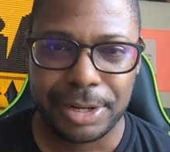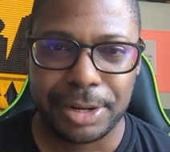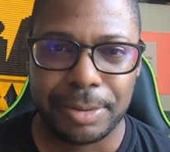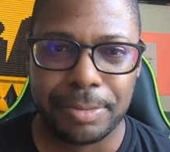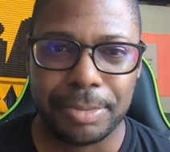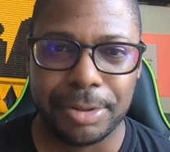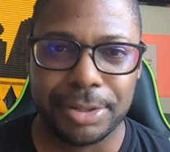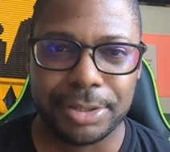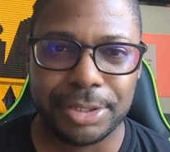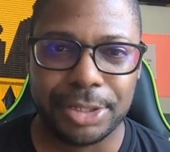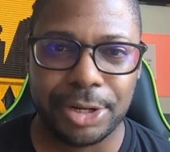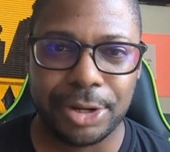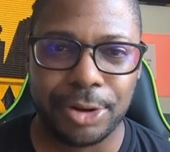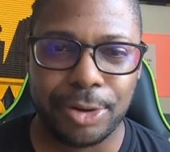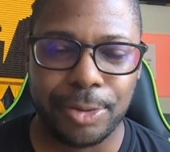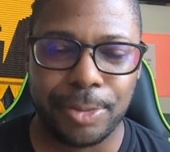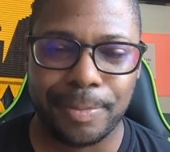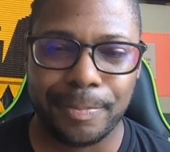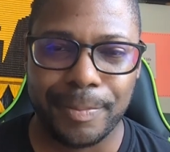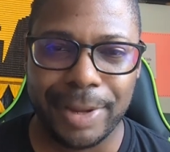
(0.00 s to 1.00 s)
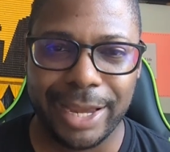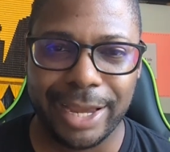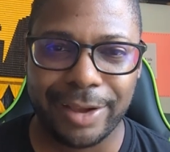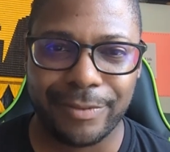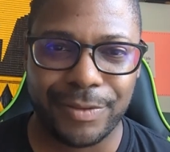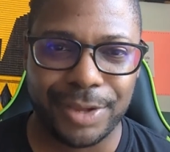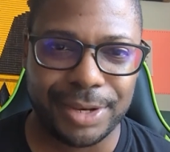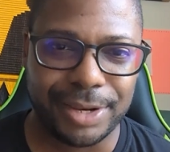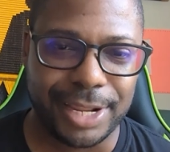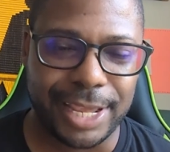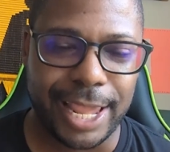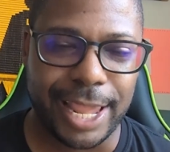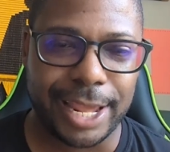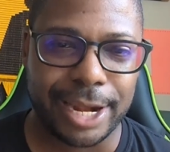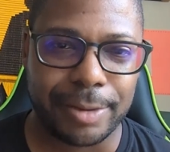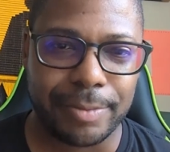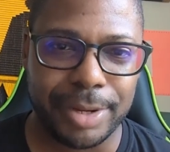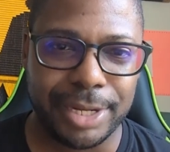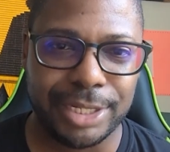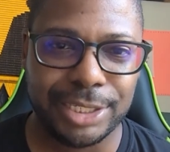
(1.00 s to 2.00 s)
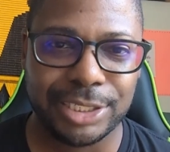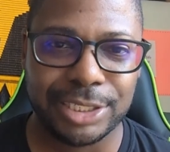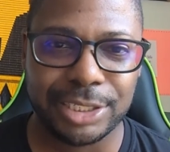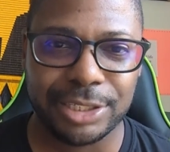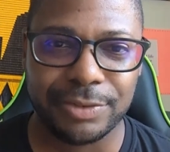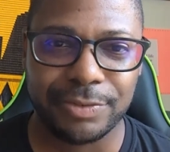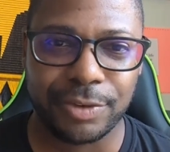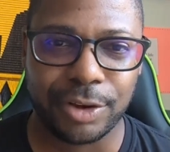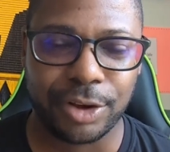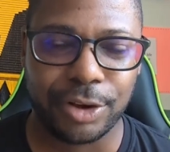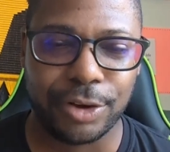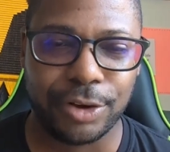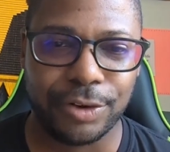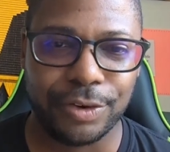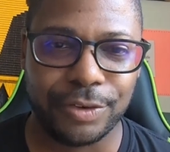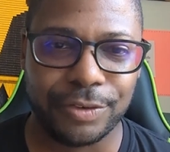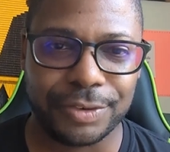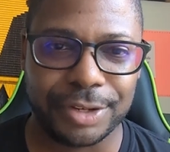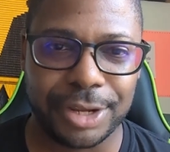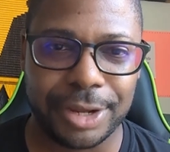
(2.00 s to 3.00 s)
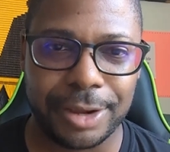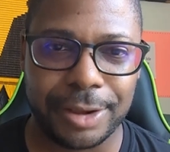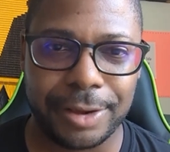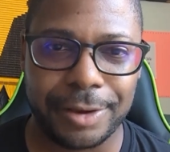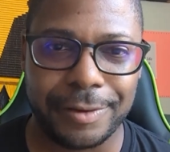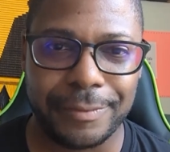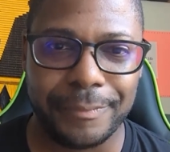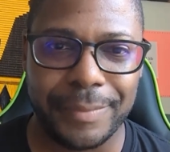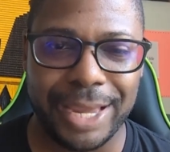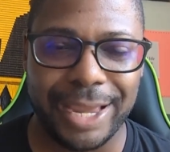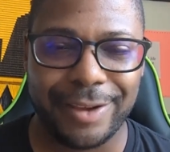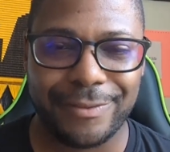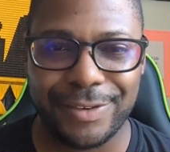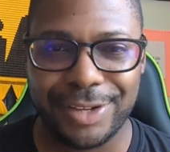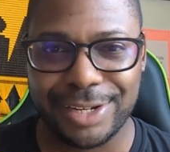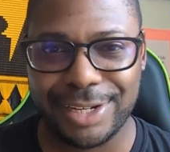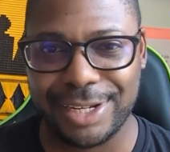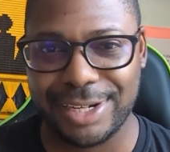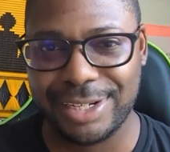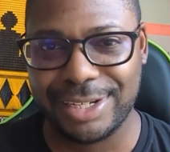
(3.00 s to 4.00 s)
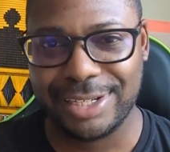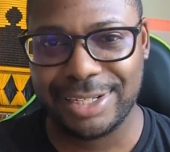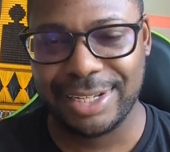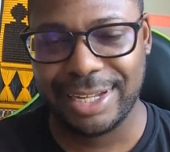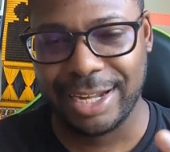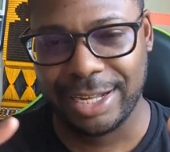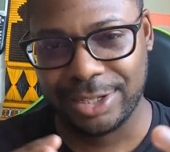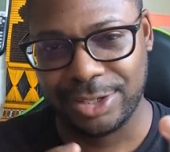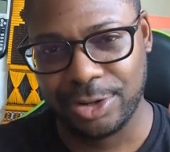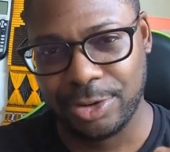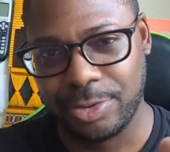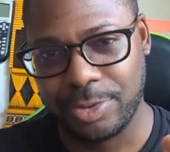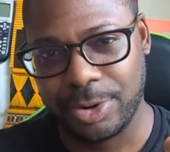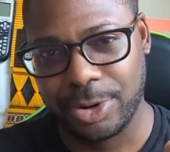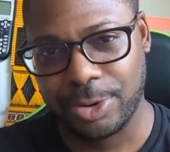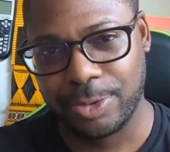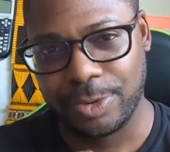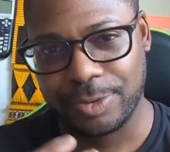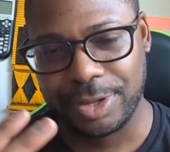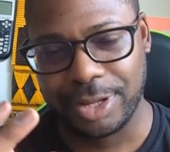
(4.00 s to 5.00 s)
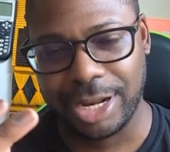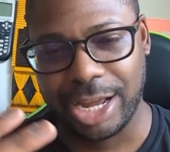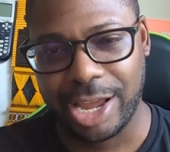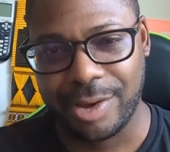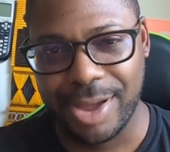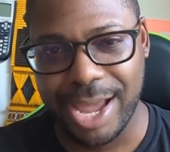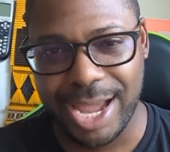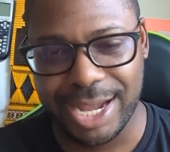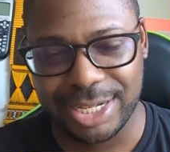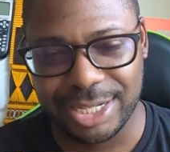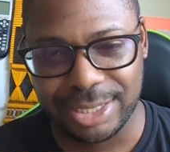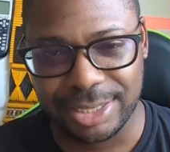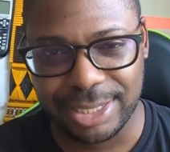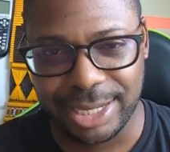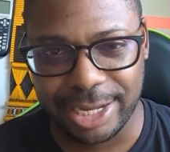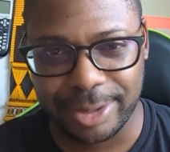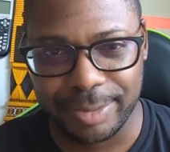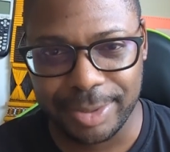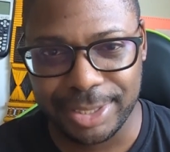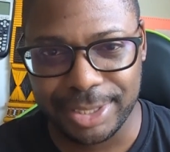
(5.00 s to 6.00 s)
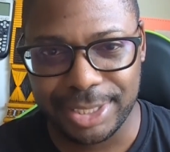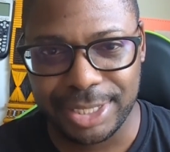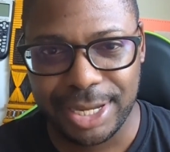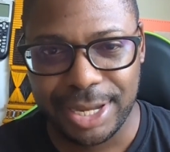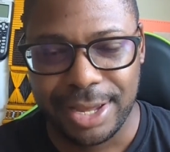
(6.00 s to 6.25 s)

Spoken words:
but math and the animation involved, math and getting that to work with the live action segments,